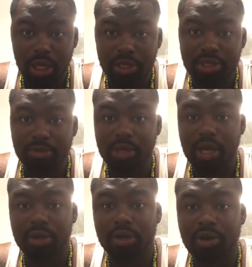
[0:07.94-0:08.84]
Some of
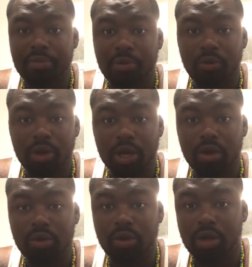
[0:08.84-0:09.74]
y'all know I've been working
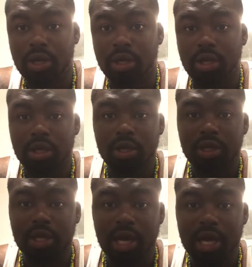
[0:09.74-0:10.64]
on
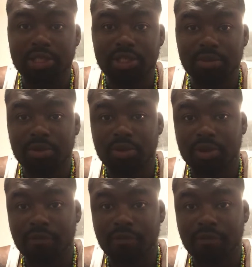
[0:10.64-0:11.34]
the Conscious Community